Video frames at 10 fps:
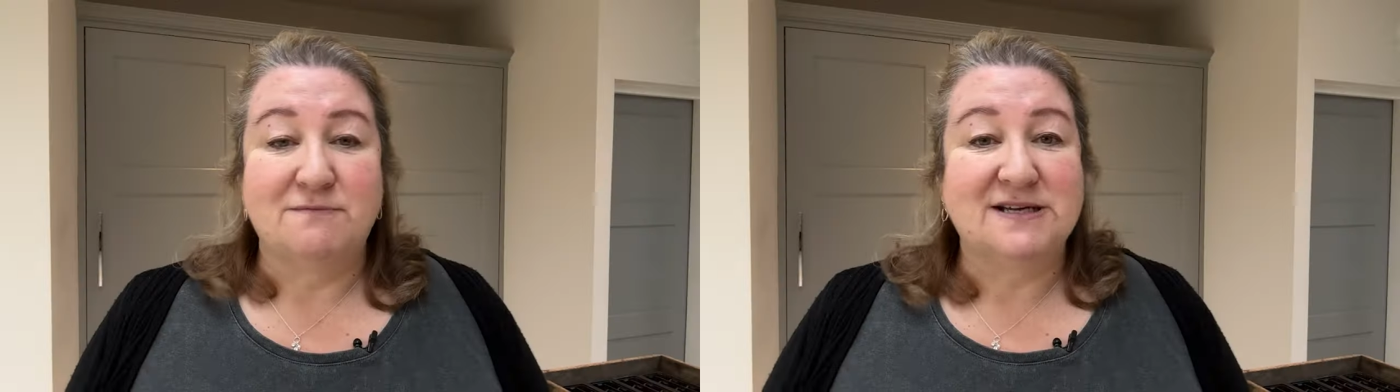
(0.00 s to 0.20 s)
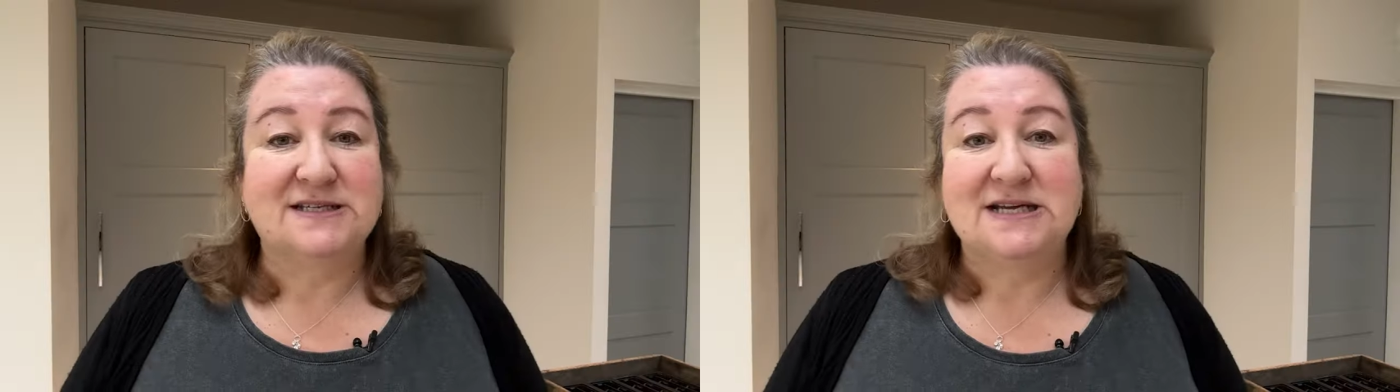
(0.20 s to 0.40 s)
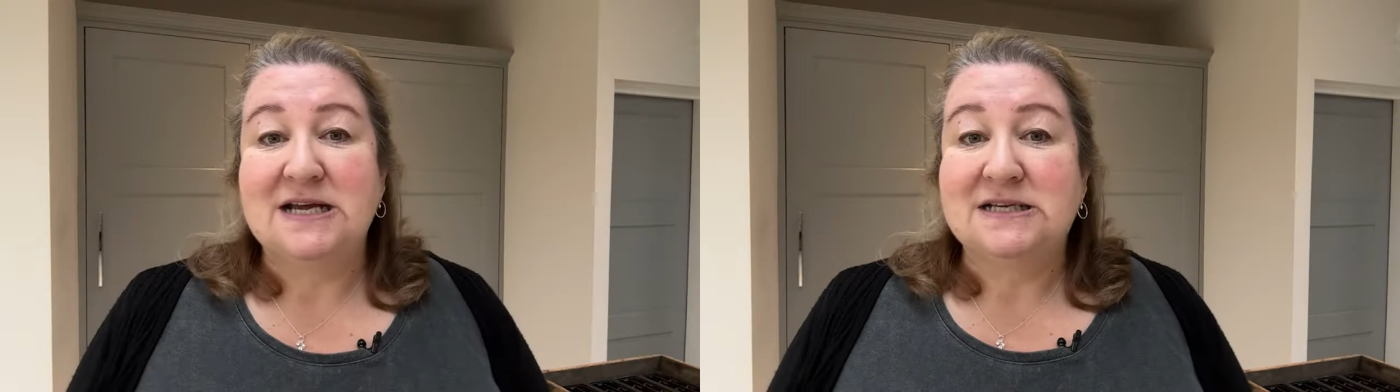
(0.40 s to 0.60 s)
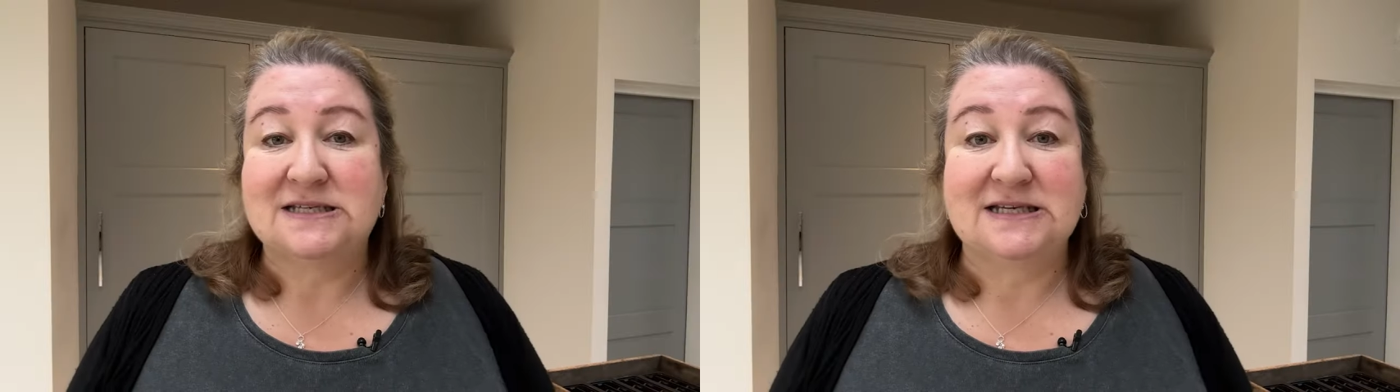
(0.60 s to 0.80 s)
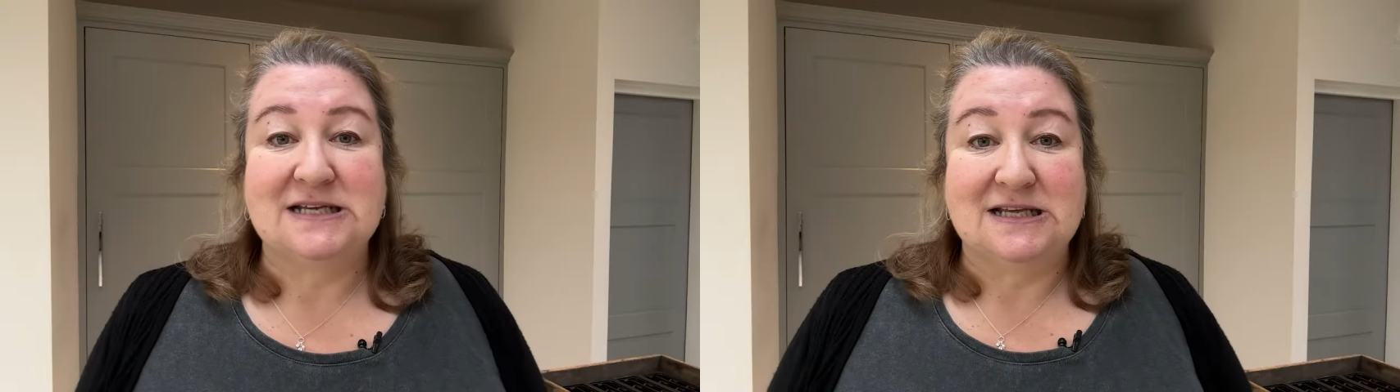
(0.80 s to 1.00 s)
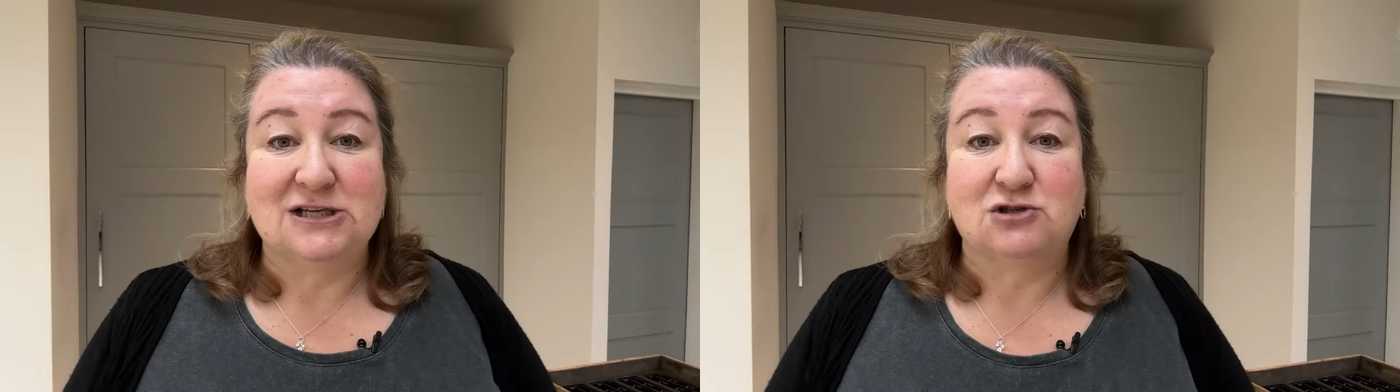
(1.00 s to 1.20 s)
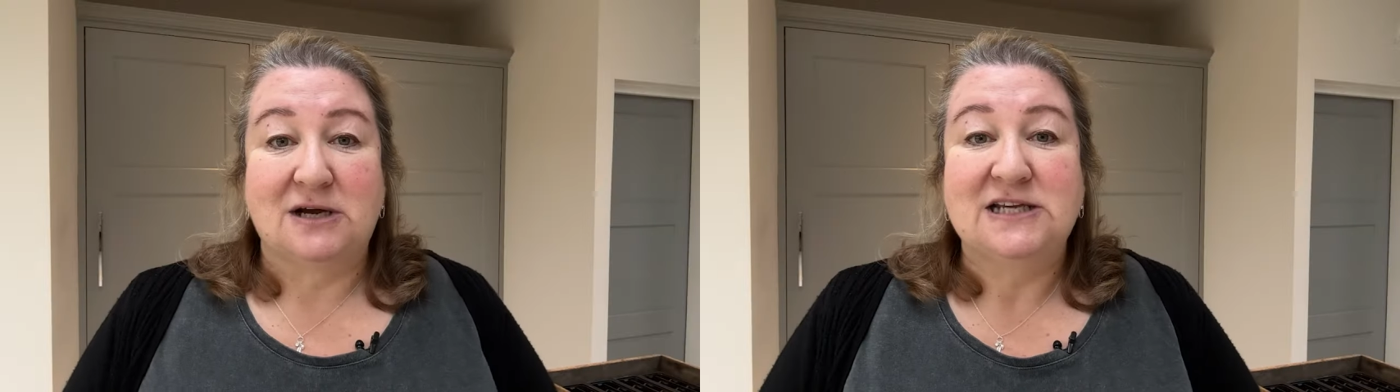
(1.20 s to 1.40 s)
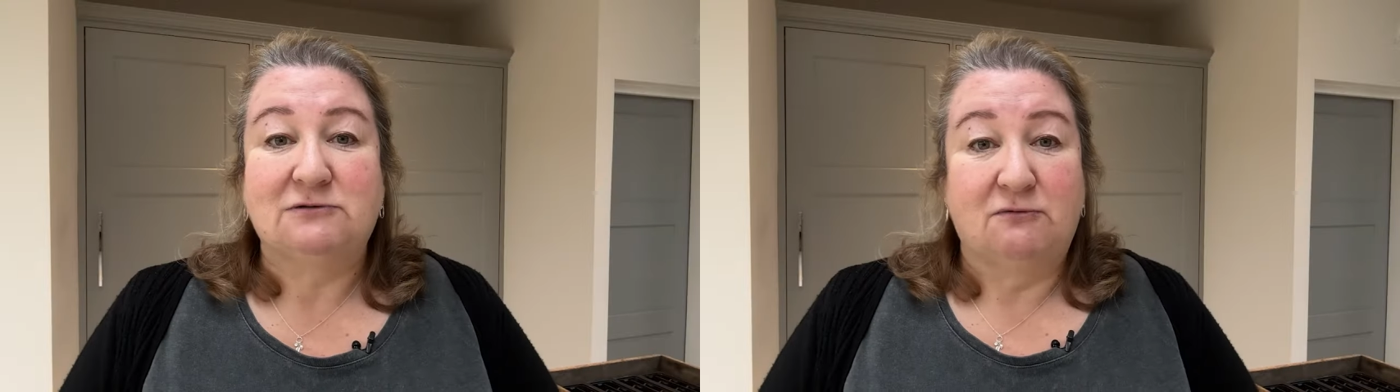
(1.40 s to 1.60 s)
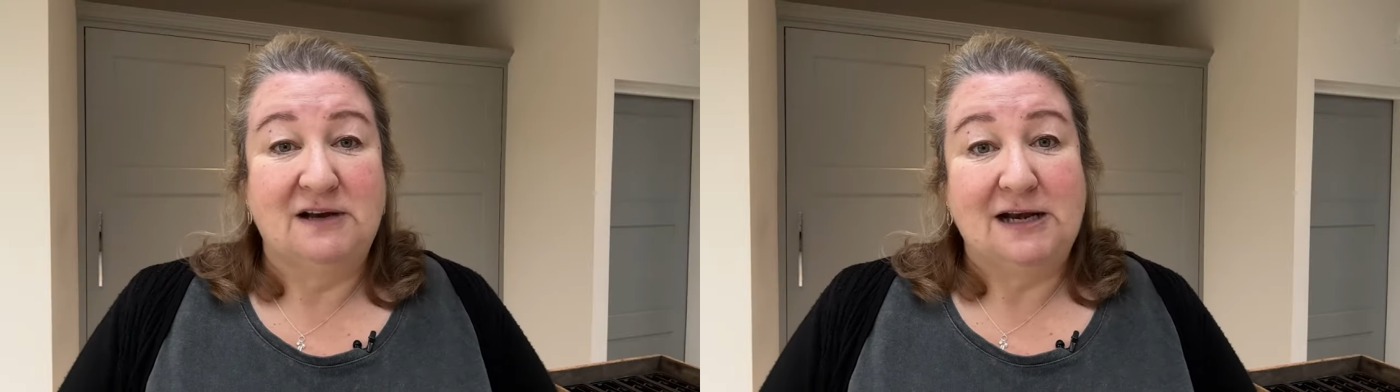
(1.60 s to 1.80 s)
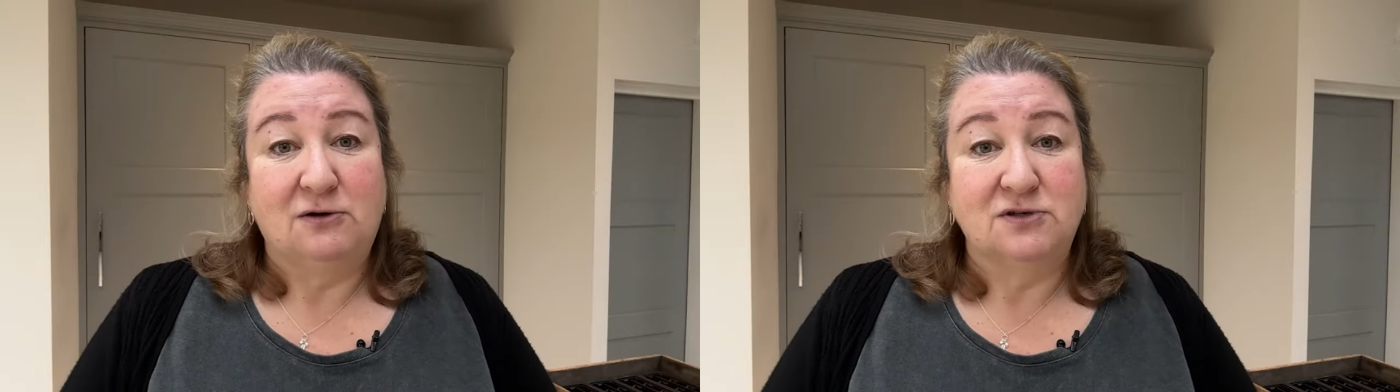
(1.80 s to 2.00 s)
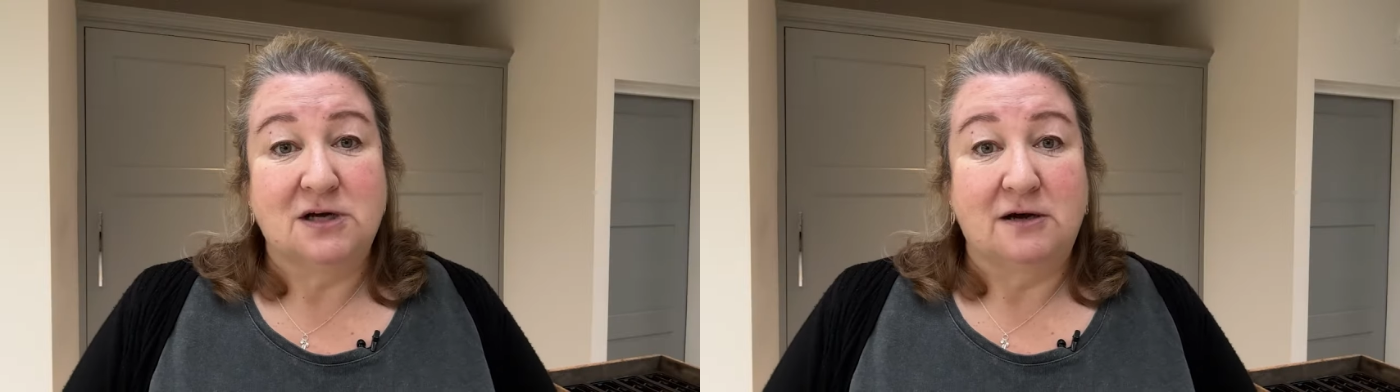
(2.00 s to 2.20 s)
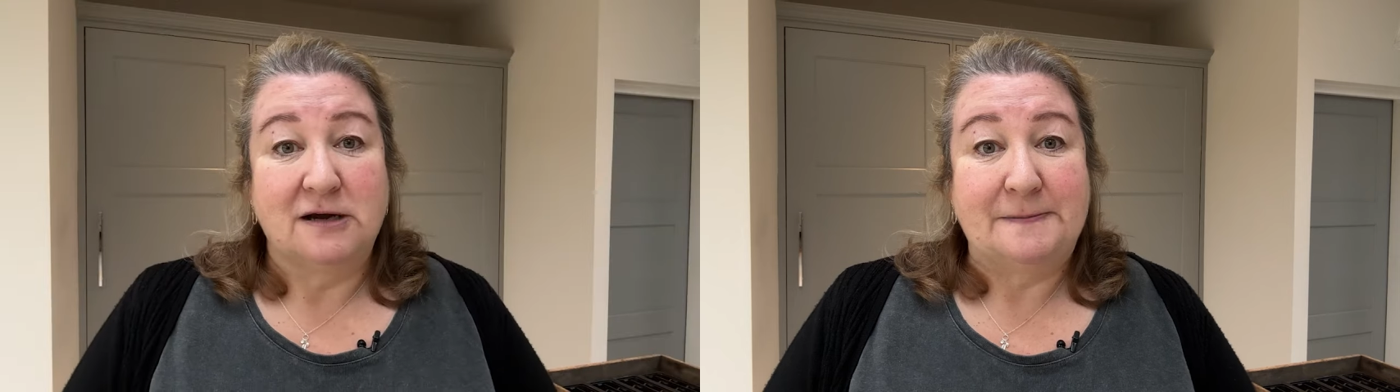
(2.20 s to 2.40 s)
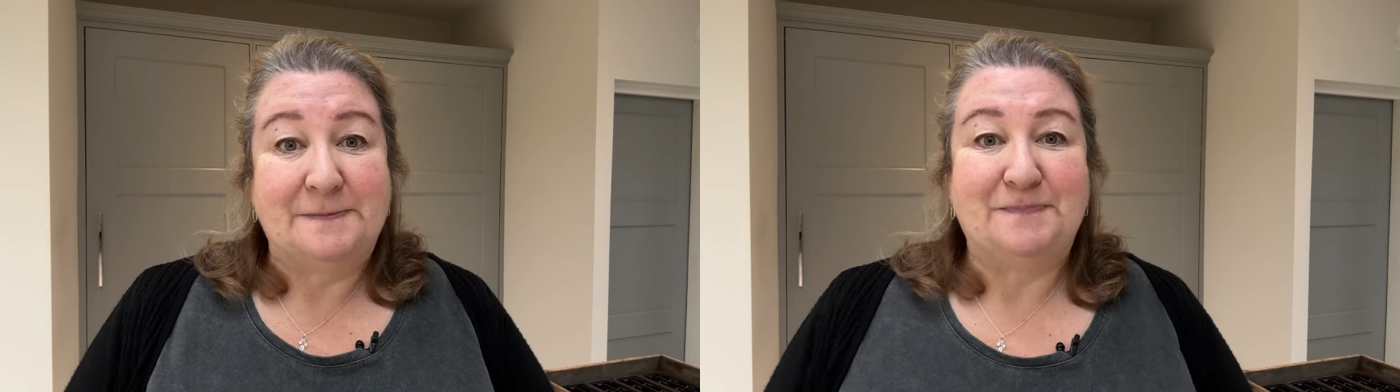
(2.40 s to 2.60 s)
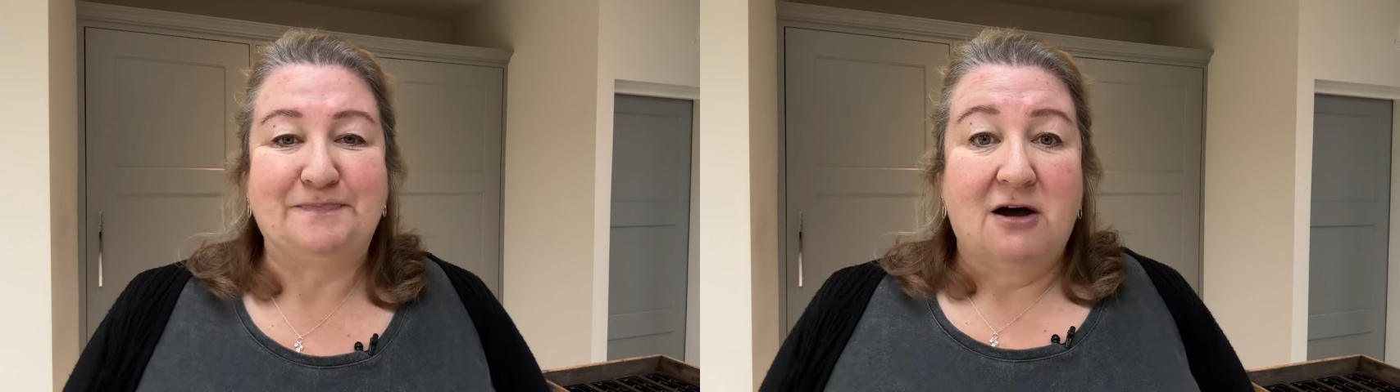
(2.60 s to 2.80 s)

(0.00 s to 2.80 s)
my seeds sit in these trays for a really long time.